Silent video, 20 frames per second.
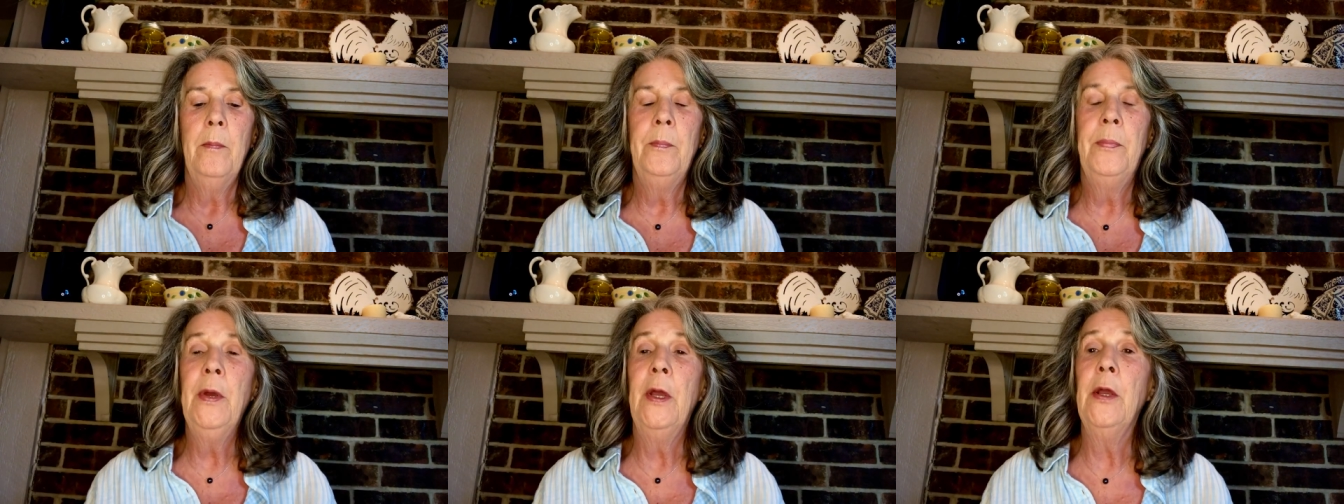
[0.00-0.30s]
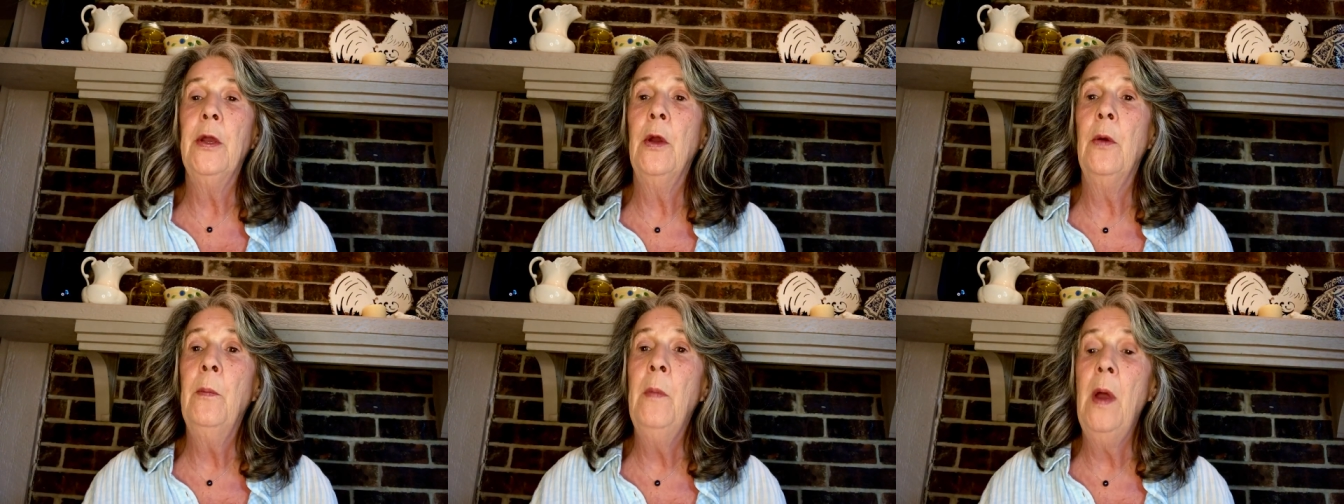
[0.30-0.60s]

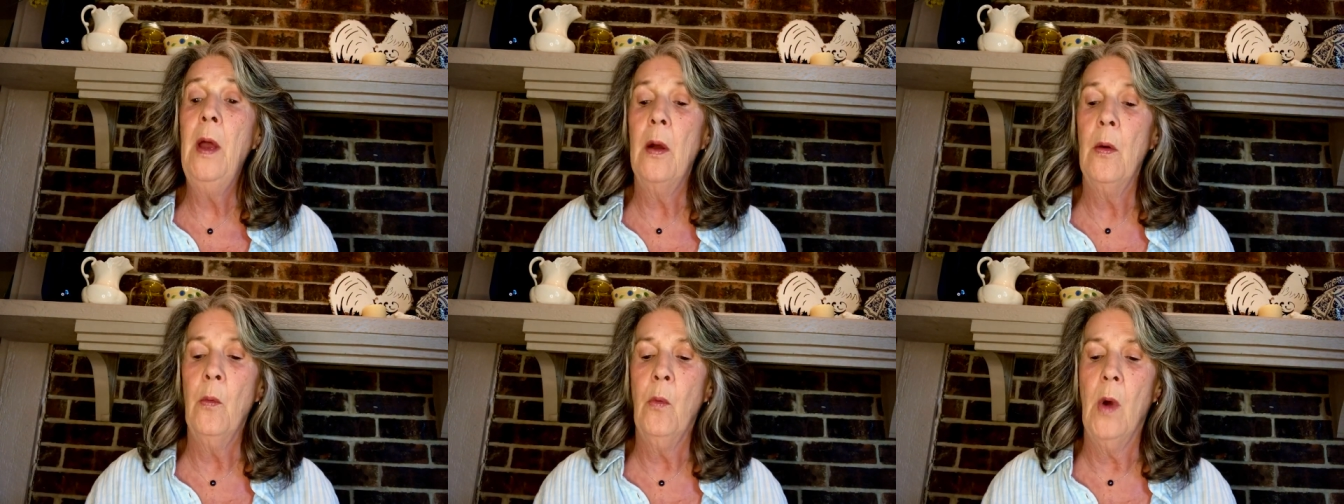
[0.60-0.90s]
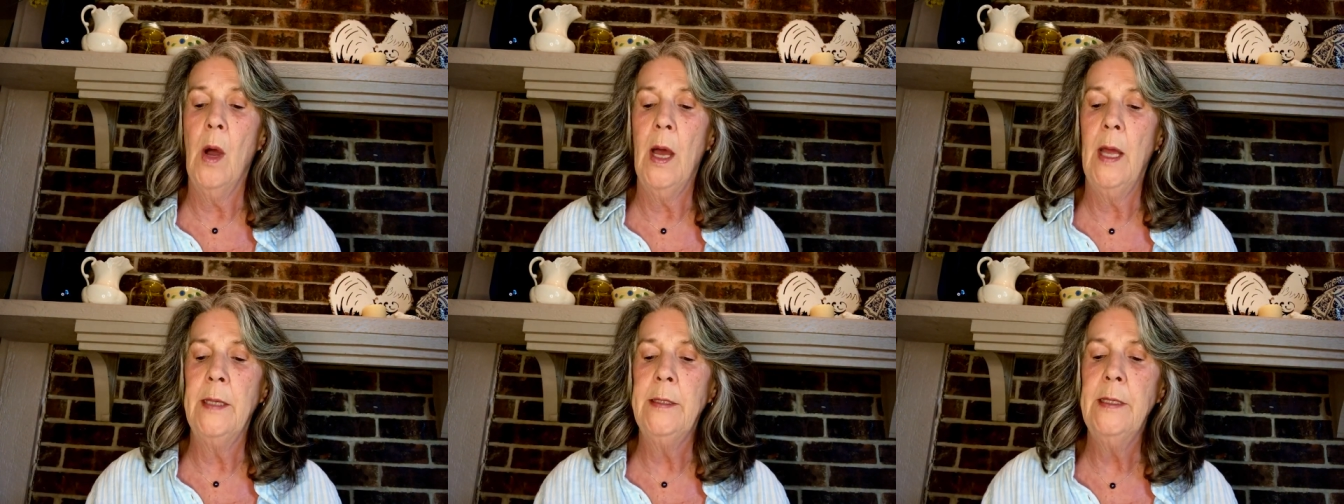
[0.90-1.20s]
Boom,
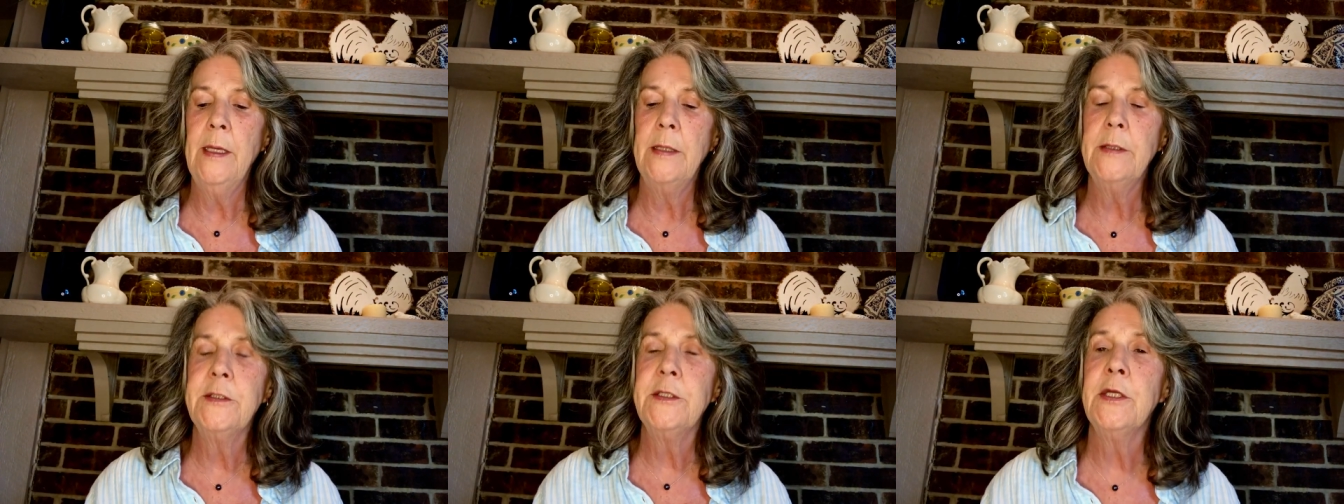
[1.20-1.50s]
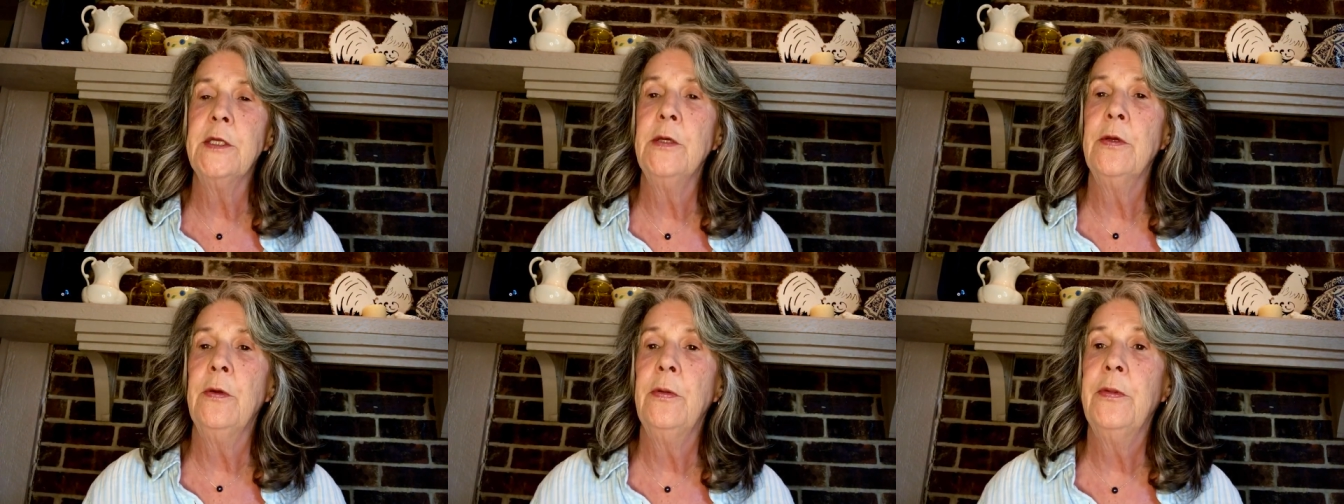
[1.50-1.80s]
one,
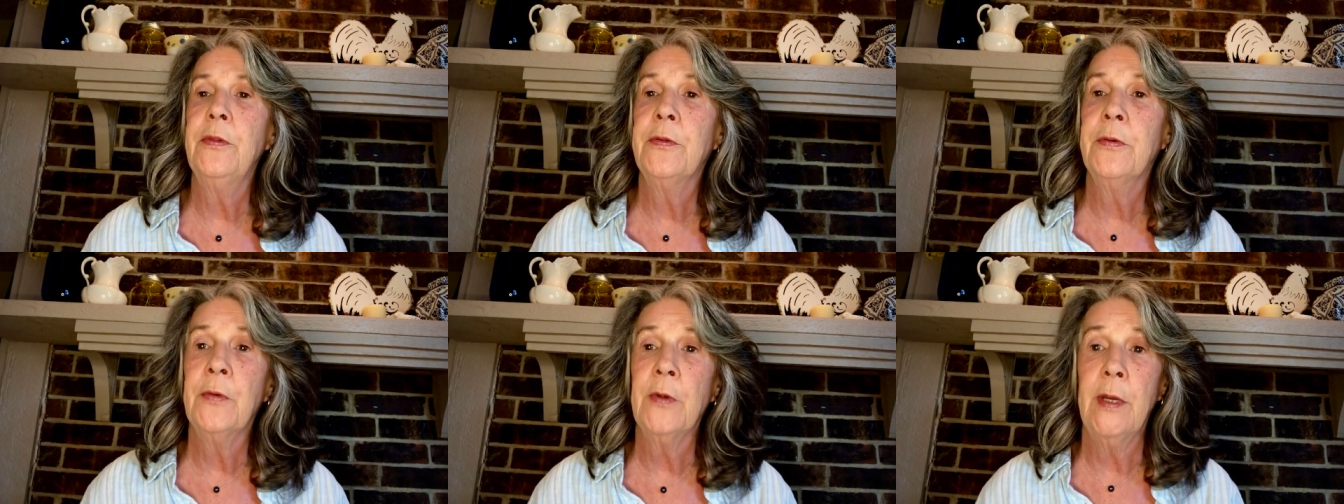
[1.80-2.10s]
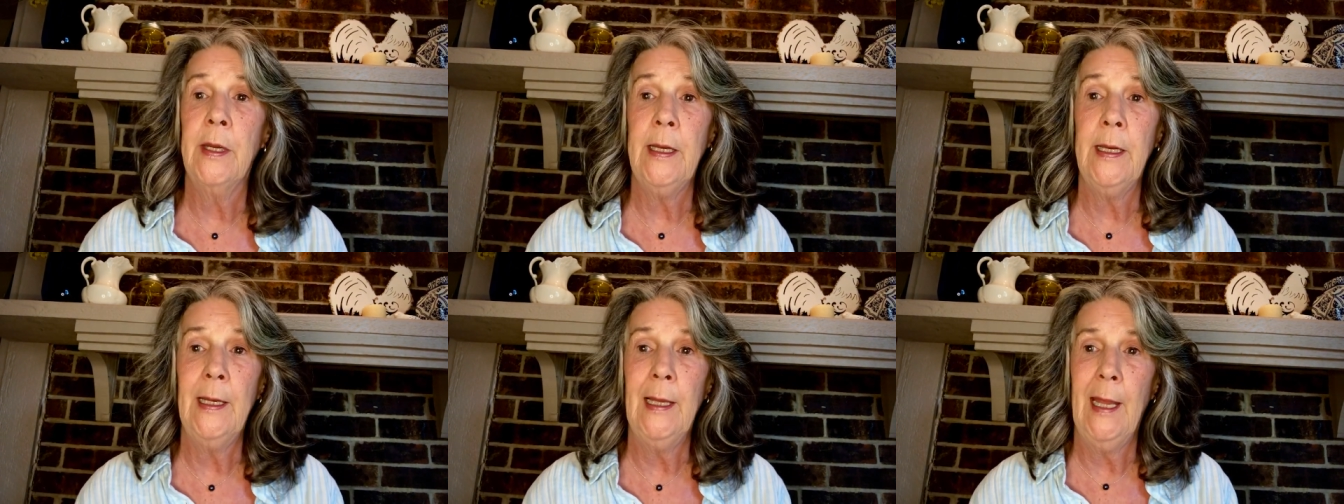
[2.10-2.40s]
two,
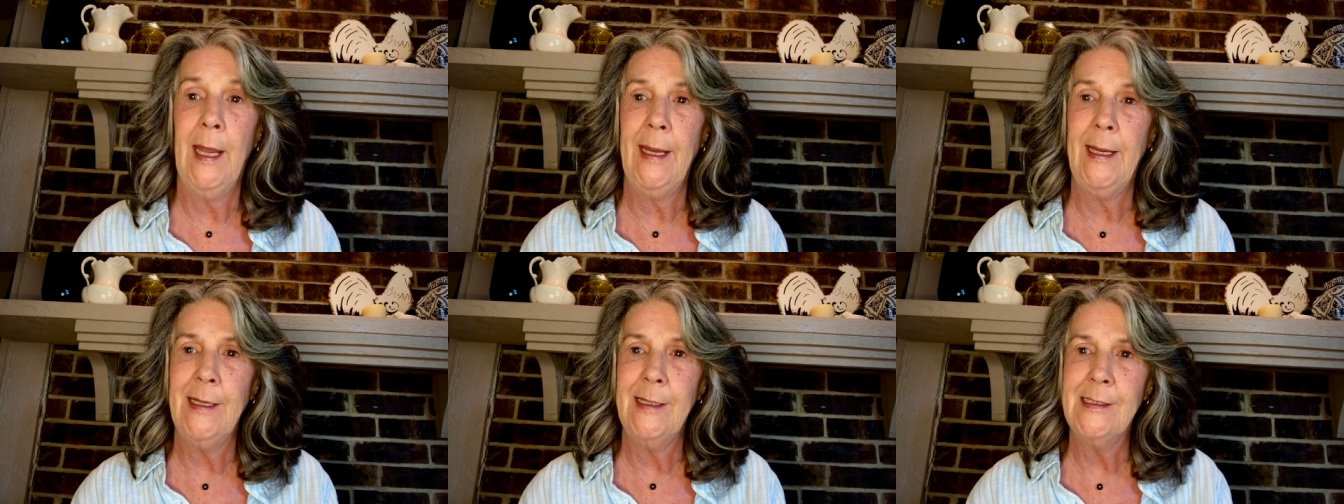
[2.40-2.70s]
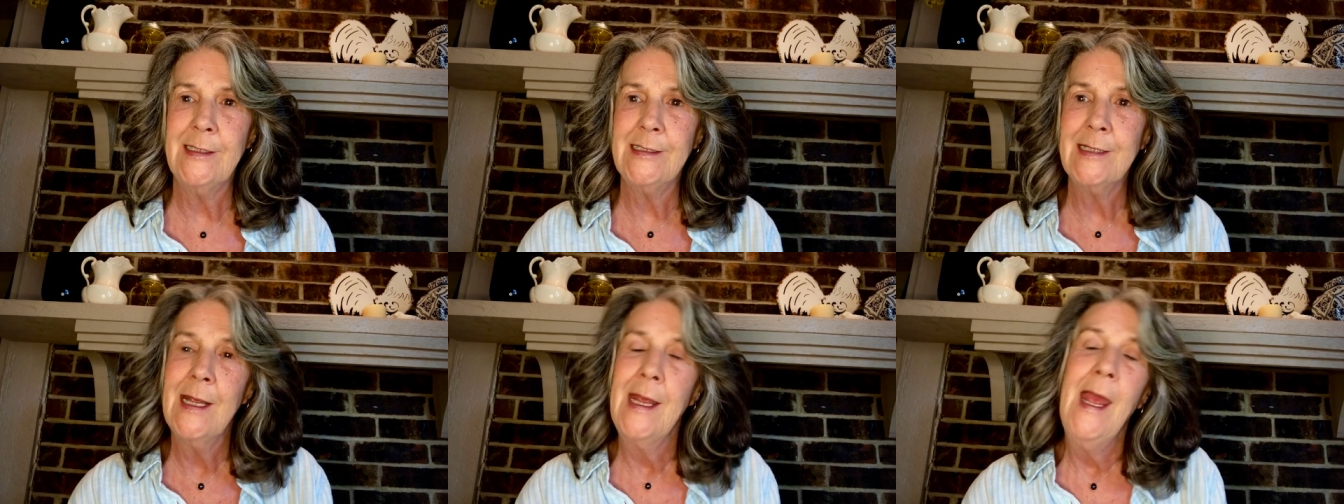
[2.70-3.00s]
three,
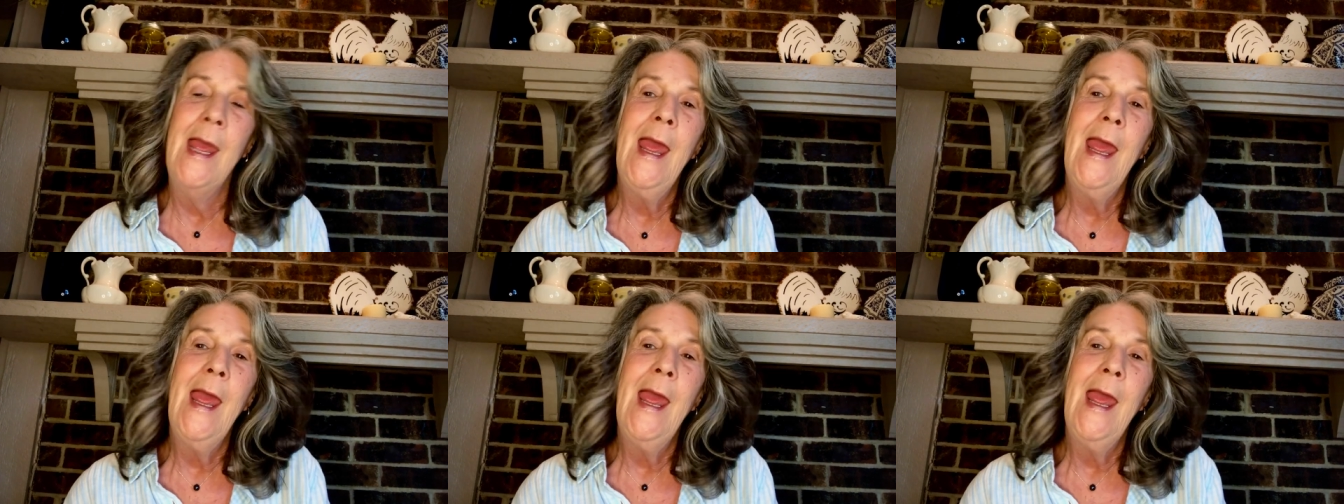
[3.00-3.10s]
ladies